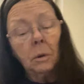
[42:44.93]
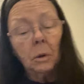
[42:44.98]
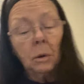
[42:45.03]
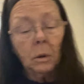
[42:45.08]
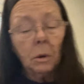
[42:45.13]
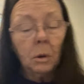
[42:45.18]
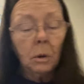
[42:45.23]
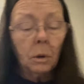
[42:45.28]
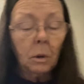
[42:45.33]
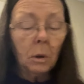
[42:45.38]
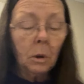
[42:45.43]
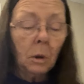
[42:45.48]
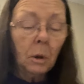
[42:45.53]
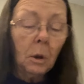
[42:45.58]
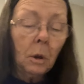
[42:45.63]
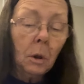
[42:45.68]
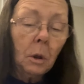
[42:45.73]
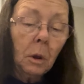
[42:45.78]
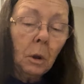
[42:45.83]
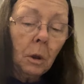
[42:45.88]
All
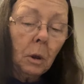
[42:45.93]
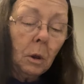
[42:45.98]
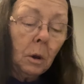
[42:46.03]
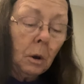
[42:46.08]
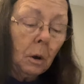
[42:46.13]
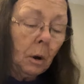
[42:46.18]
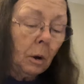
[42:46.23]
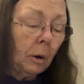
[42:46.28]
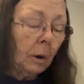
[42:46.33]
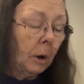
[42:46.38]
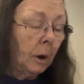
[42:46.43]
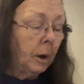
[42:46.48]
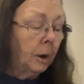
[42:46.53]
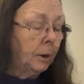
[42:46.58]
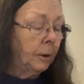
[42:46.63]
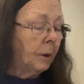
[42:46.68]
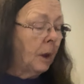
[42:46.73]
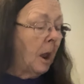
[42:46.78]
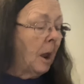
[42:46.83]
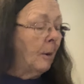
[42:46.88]
right,
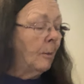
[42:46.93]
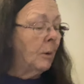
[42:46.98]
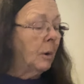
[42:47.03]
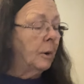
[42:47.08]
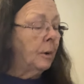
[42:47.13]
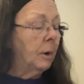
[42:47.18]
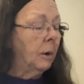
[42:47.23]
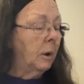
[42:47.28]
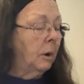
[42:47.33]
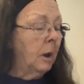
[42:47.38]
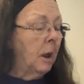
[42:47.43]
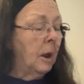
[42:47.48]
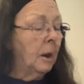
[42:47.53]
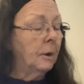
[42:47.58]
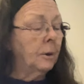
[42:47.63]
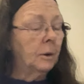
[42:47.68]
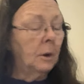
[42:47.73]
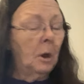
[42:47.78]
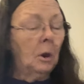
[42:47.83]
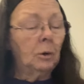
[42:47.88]
that one
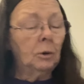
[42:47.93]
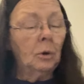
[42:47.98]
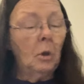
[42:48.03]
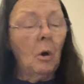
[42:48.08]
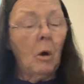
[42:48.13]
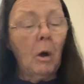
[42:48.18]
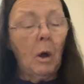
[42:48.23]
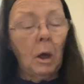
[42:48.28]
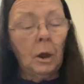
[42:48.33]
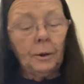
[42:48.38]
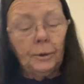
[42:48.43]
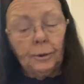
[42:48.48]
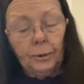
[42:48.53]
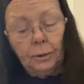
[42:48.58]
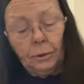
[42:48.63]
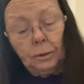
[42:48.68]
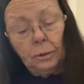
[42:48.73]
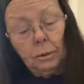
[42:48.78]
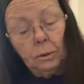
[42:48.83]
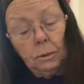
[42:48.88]
had a lot.
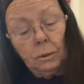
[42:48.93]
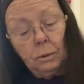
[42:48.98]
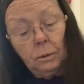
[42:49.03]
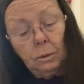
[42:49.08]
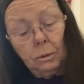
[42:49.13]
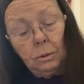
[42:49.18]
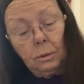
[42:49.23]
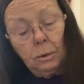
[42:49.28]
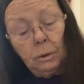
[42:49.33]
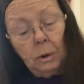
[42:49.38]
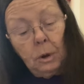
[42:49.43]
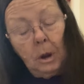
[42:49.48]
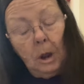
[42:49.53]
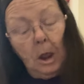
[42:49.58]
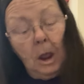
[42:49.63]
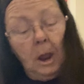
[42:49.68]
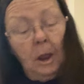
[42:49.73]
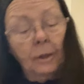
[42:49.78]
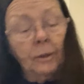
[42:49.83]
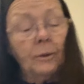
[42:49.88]

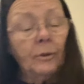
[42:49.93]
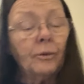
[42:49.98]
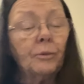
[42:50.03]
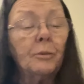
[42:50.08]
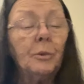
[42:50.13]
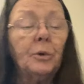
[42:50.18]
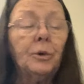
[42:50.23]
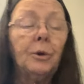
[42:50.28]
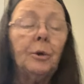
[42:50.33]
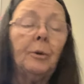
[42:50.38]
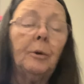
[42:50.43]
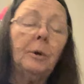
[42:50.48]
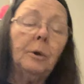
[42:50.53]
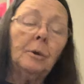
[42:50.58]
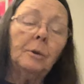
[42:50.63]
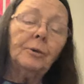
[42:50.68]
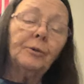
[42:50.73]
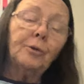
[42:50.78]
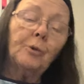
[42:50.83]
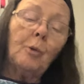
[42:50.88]
This
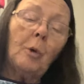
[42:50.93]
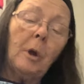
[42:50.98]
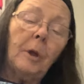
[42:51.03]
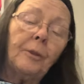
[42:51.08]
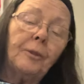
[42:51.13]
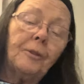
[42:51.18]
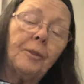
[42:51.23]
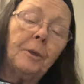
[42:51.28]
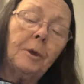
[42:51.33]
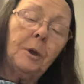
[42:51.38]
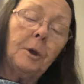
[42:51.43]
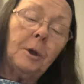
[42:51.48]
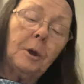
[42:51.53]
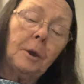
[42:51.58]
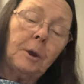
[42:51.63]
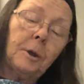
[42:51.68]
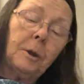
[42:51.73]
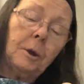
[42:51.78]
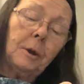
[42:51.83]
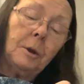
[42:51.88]
material is quite
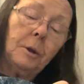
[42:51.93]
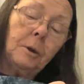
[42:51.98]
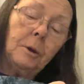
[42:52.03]
thick.